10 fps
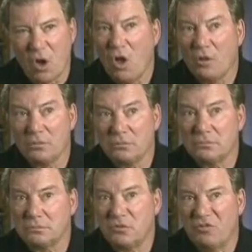all
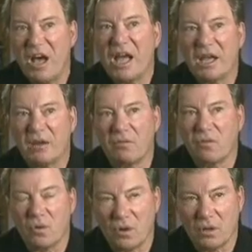
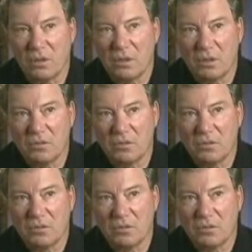vying for